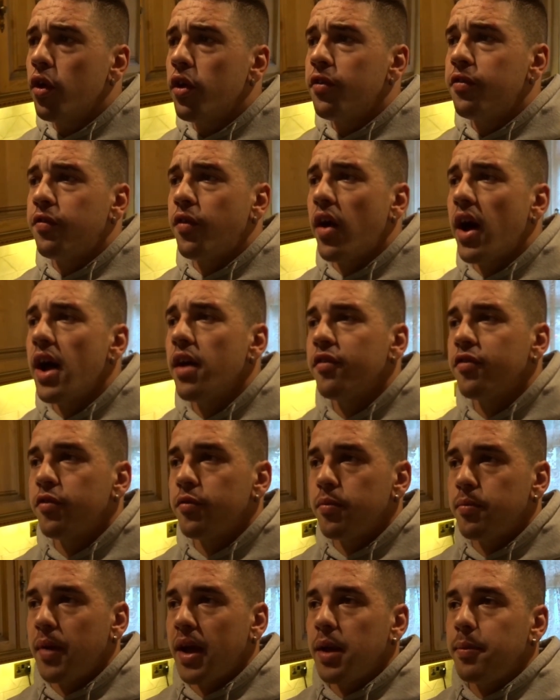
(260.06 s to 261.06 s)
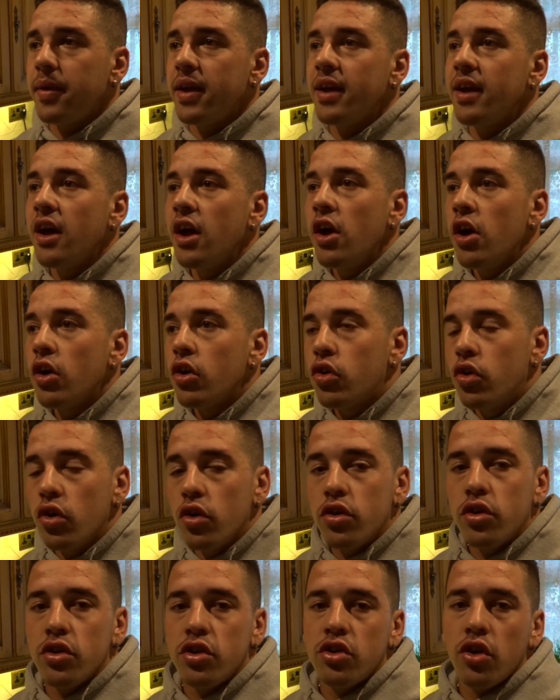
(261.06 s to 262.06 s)
to 5 maybe
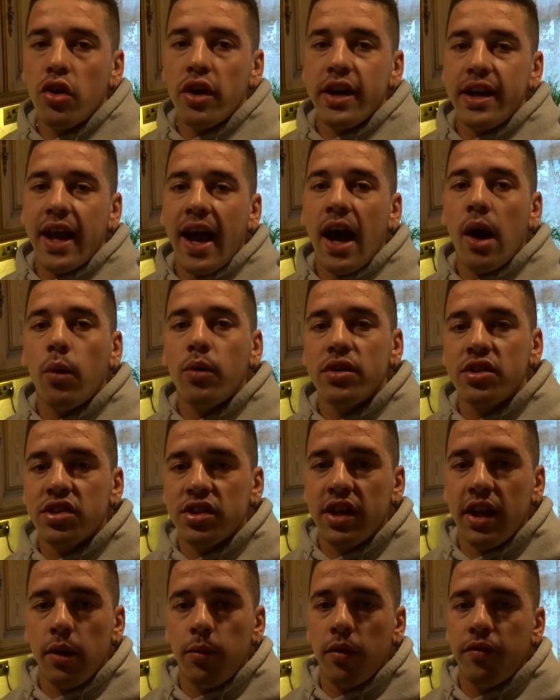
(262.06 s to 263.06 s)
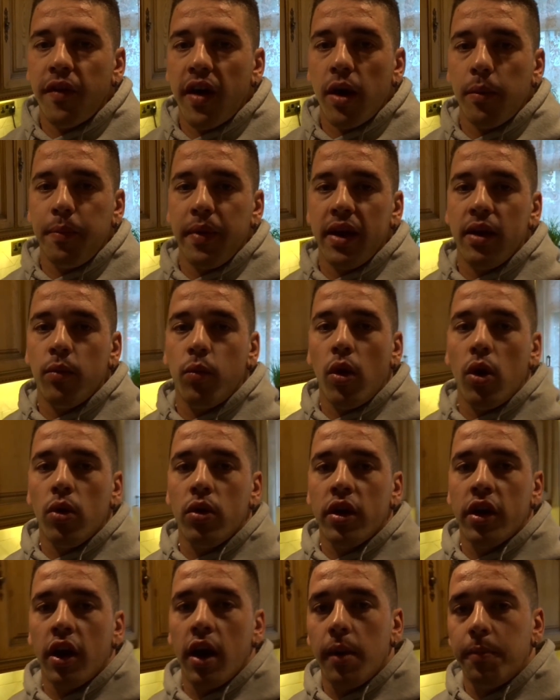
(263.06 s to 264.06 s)
good solid hours sleep without being
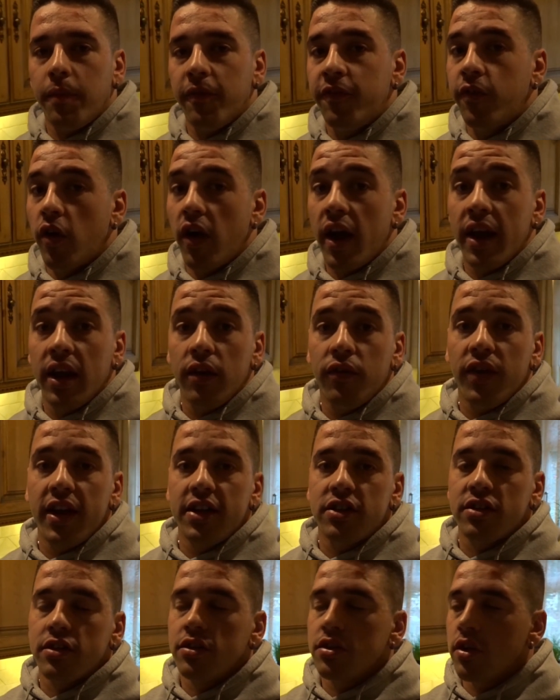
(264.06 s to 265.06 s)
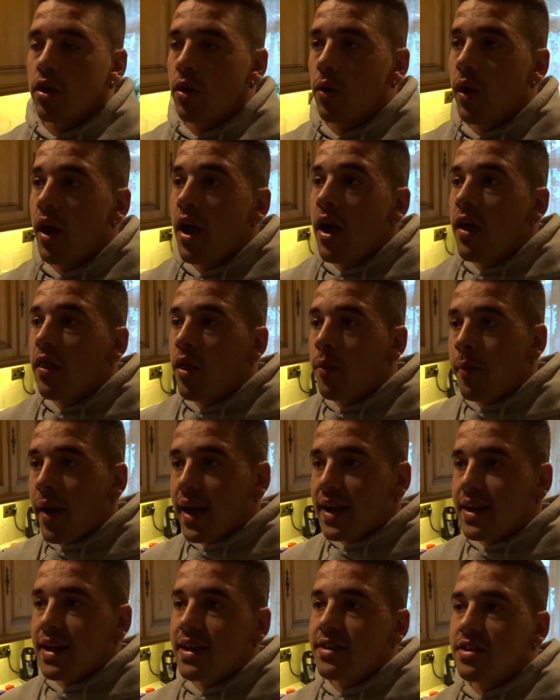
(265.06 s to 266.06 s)
woken up for any reason. So the
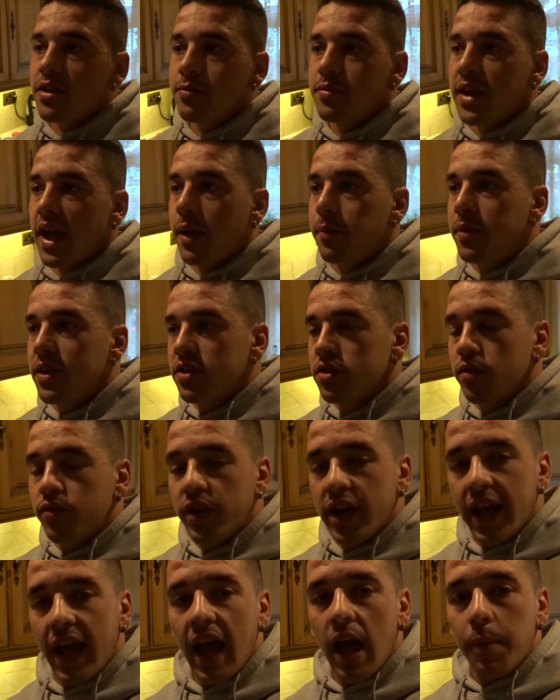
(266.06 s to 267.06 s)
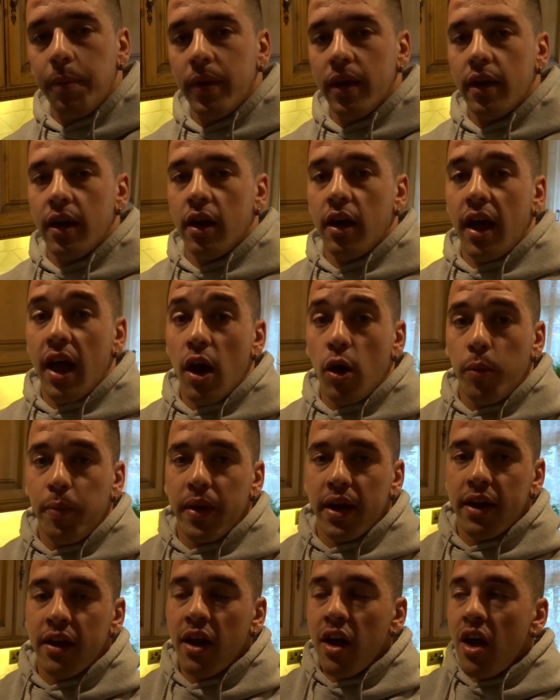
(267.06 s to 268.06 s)
magnesium tablets are really
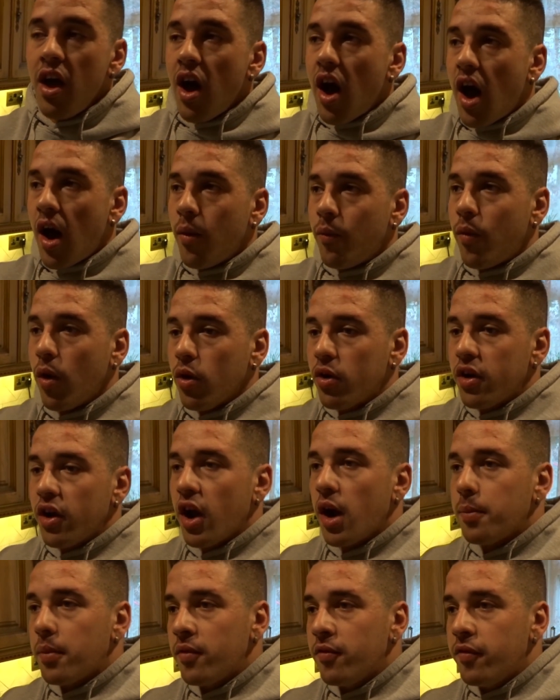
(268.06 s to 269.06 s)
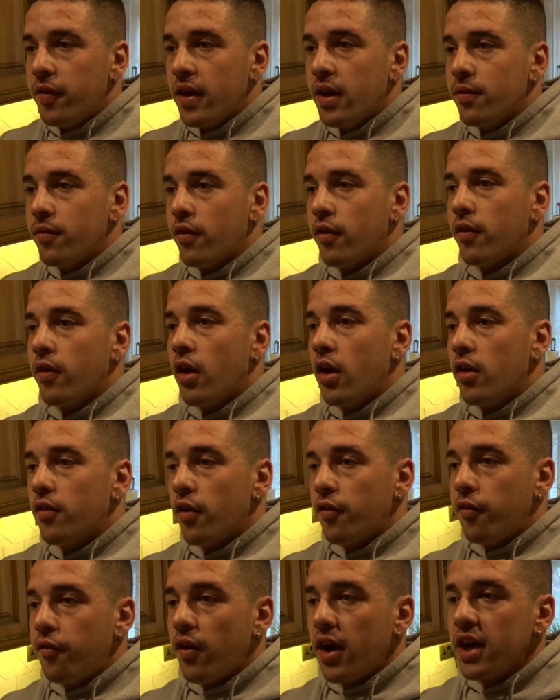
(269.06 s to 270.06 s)
helping. I'm woken up, I'm feeling
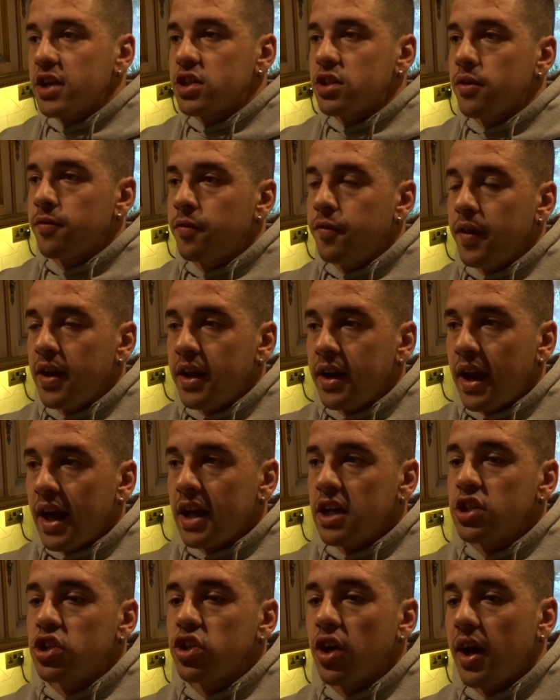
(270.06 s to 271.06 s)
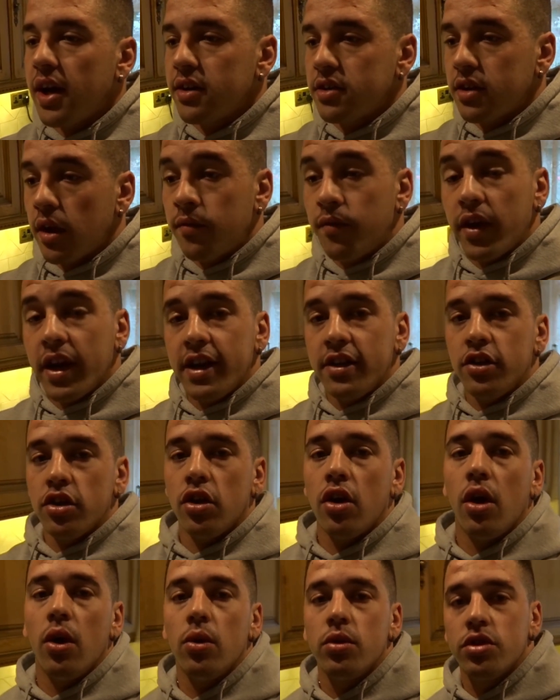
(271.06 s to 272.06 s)
refreshed, I'm feeling energized, I'm ready to
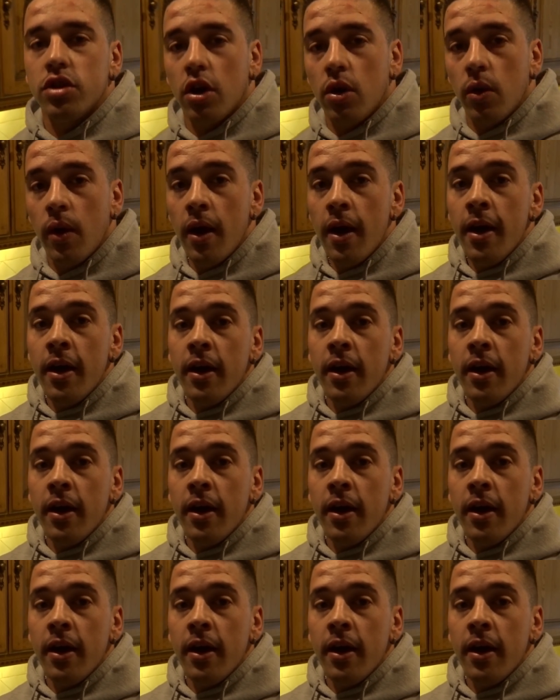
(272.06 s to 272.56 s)
go. So